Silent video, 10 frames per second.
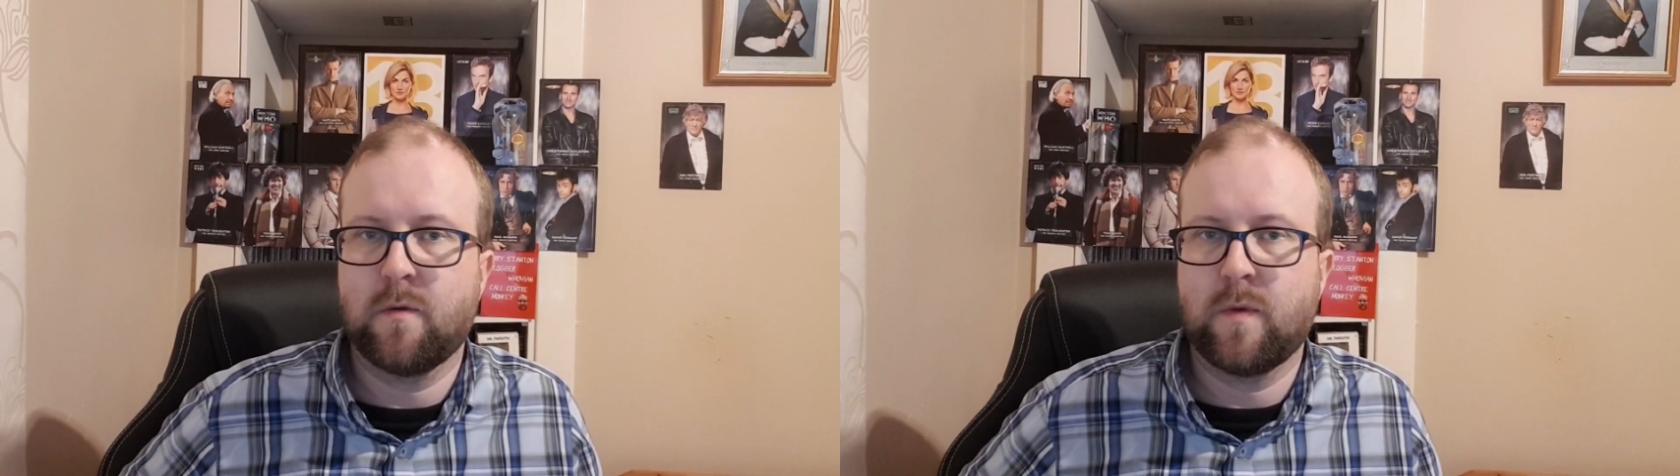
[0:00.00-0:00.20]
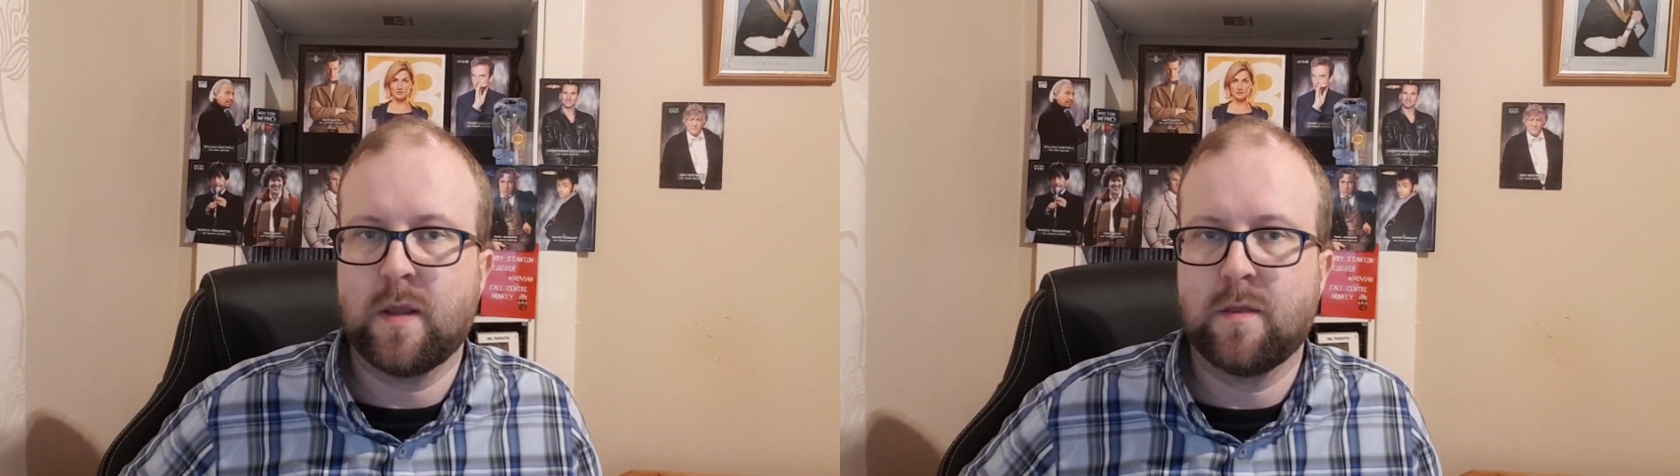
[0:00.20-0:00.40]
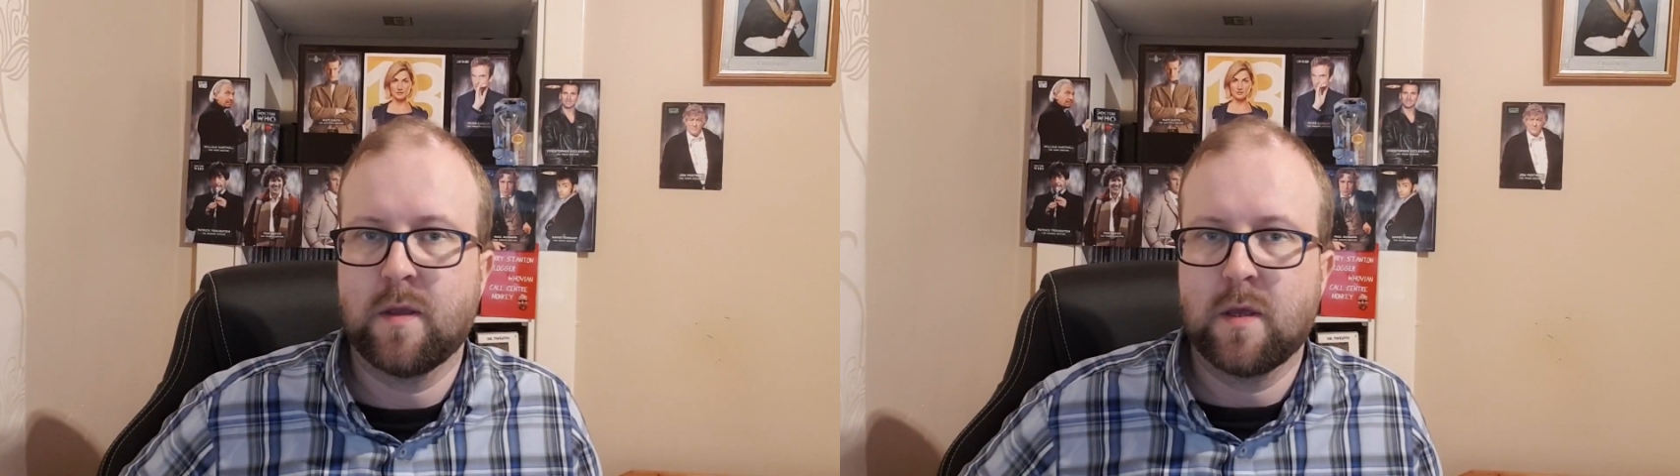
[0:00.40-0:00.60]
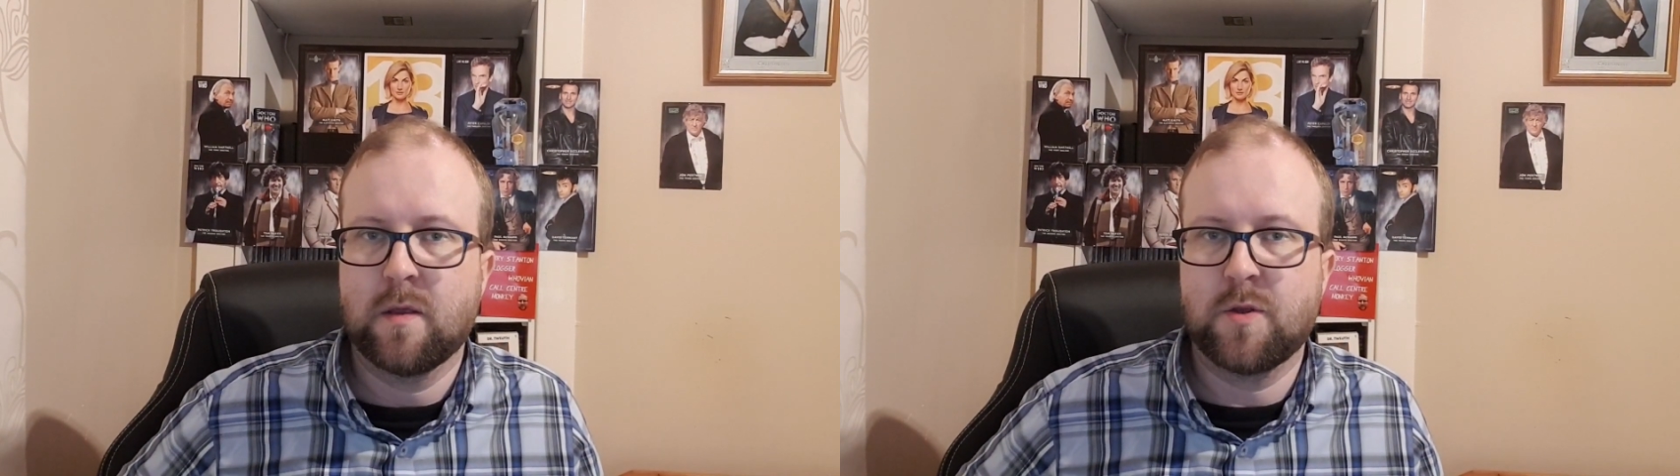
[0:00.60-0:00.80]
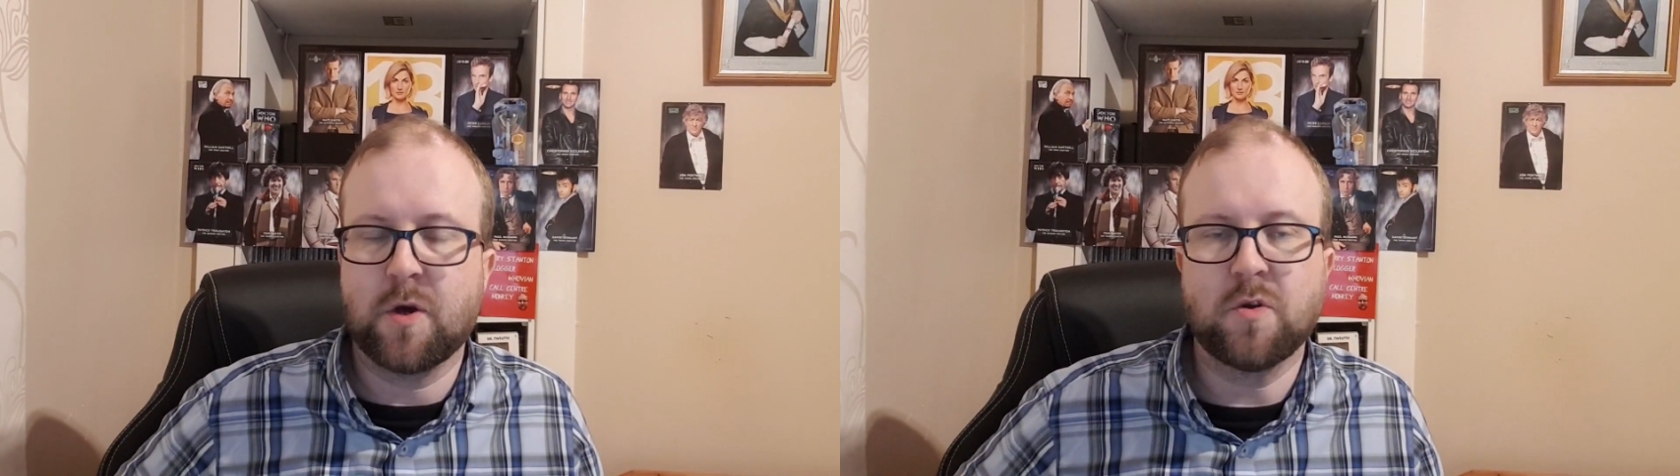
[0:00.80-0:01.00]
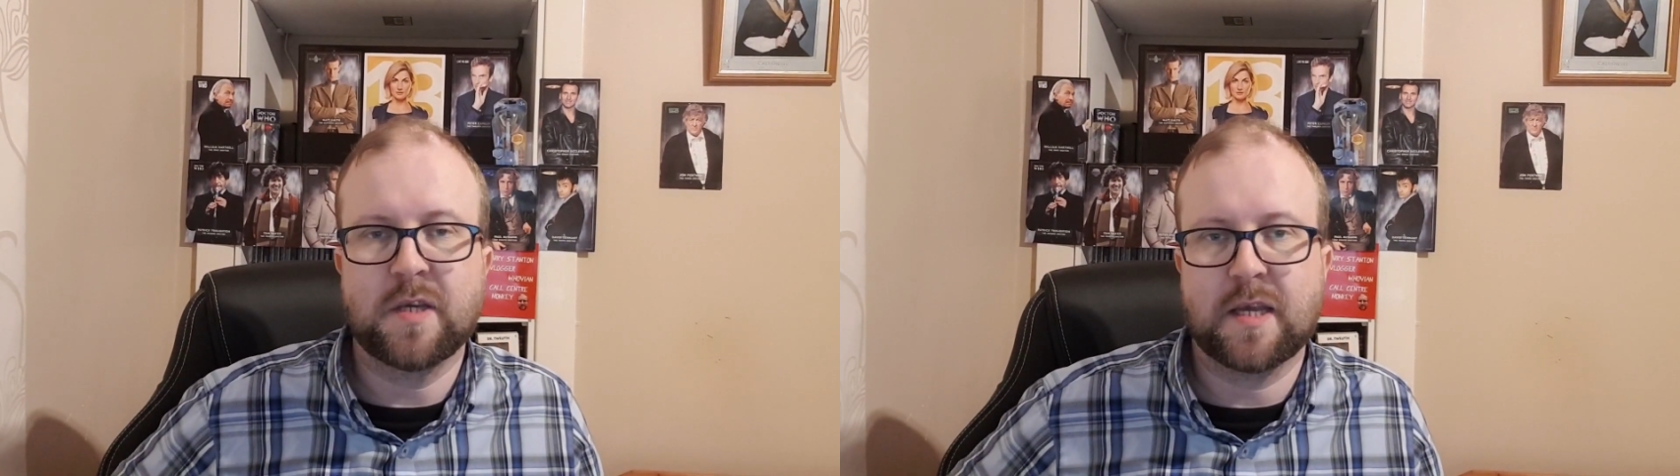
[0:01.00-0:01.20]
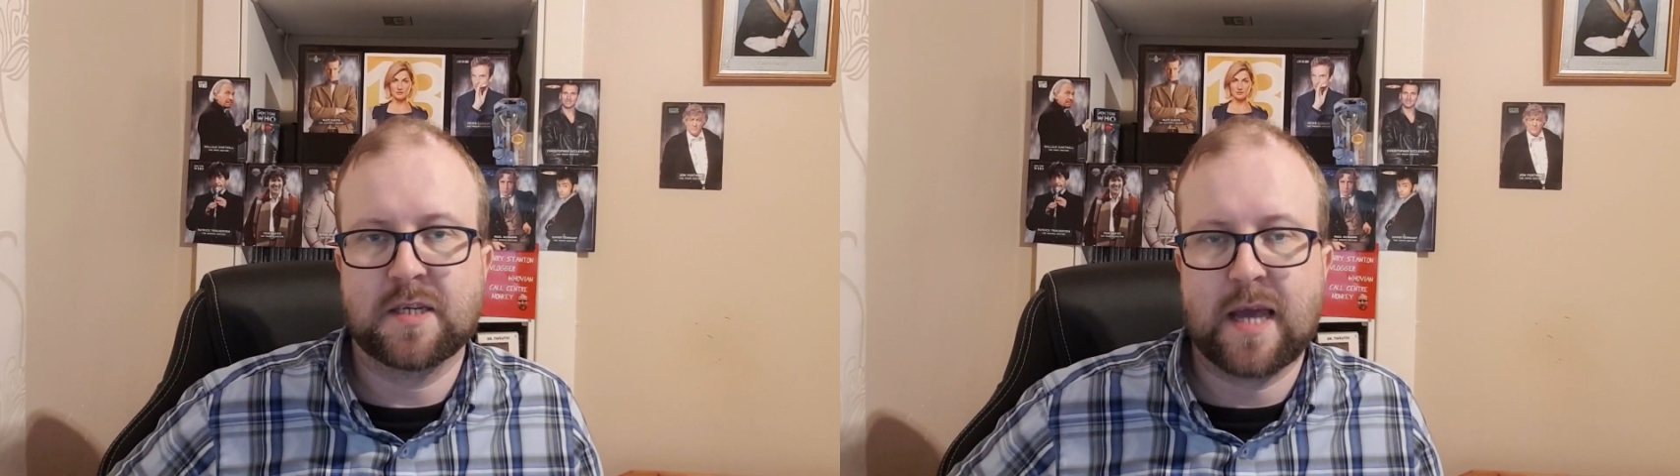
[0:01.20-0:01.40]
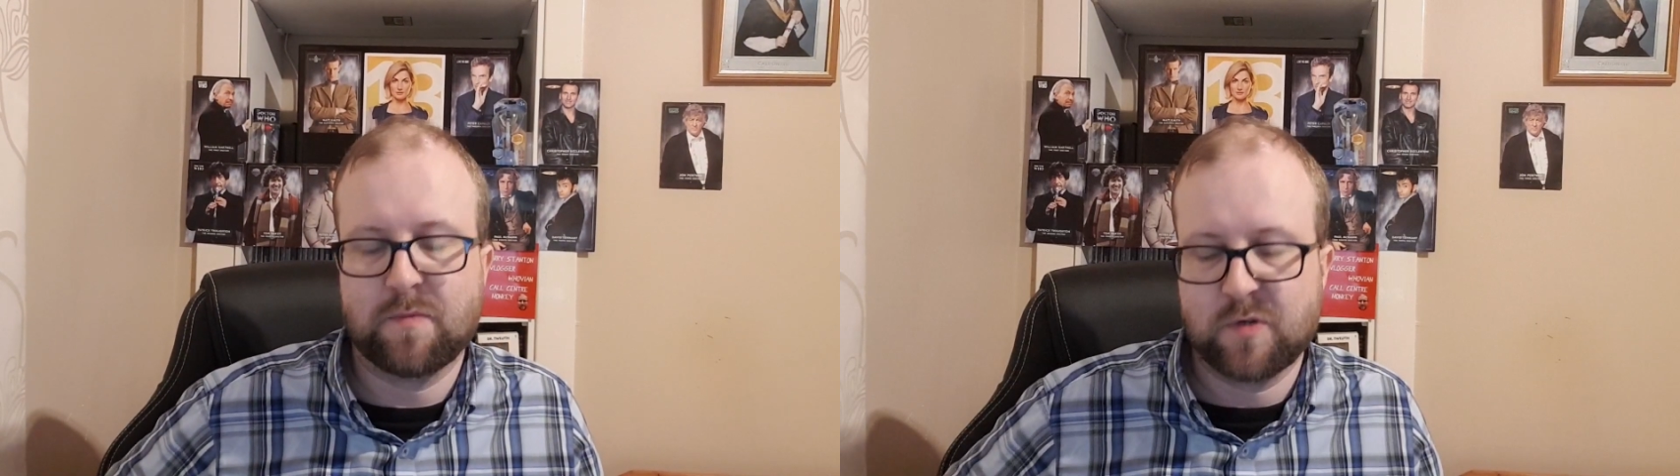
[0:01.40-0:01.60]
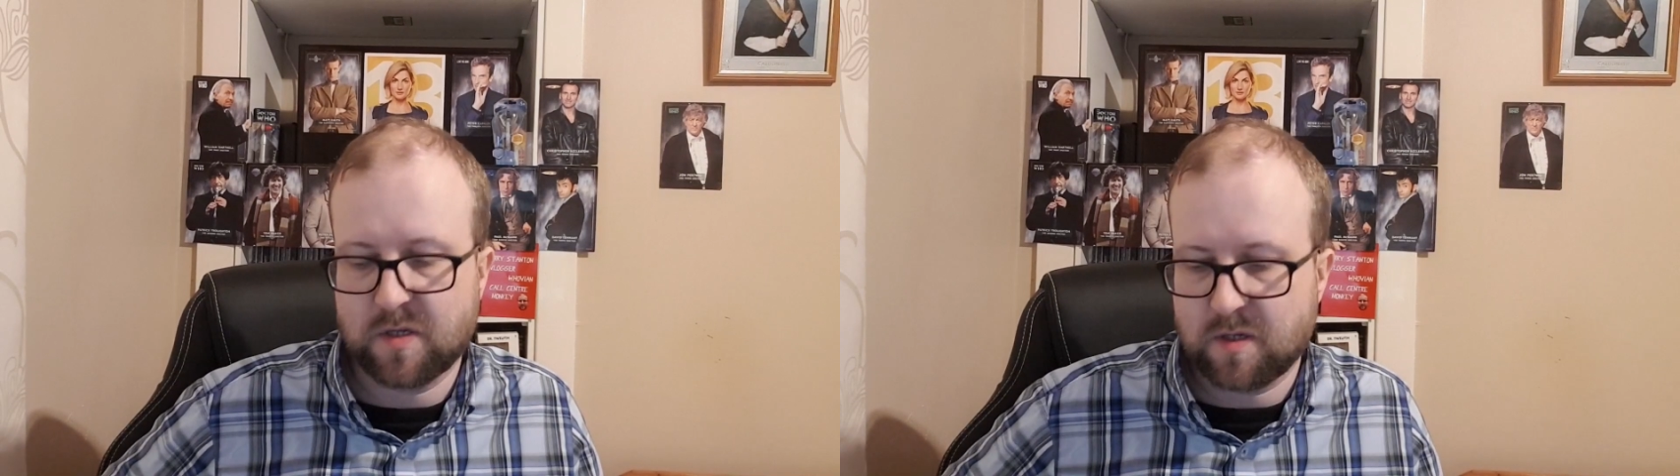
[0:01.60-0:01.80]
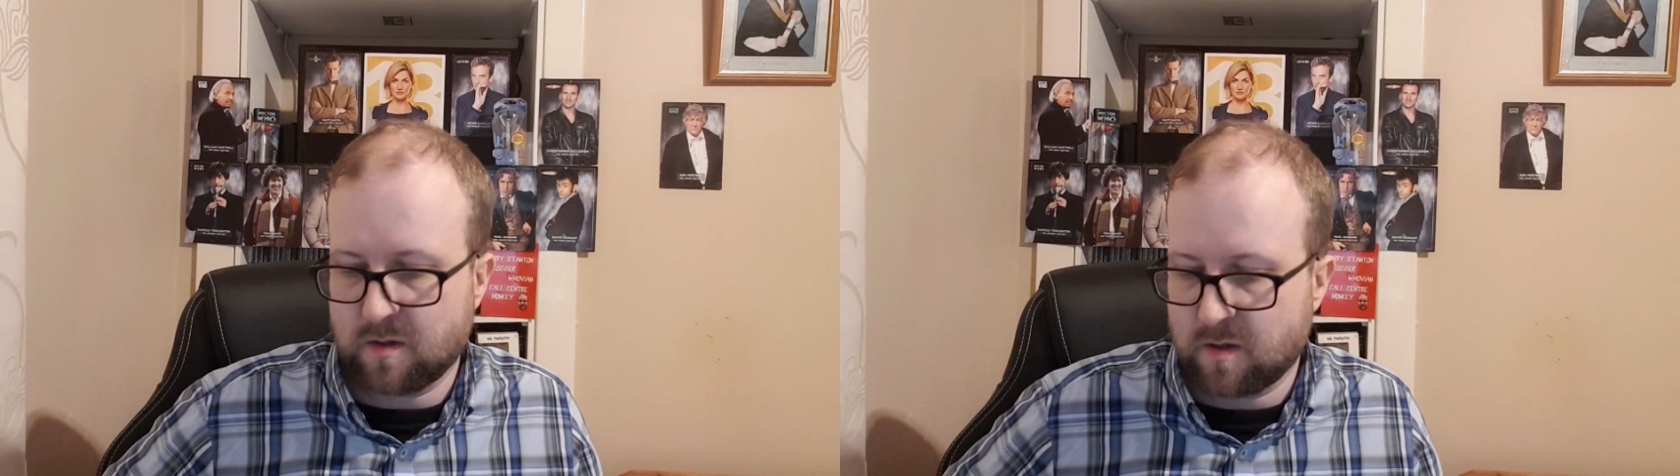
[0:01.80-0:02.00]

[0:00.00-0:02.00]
when the doctor gets captured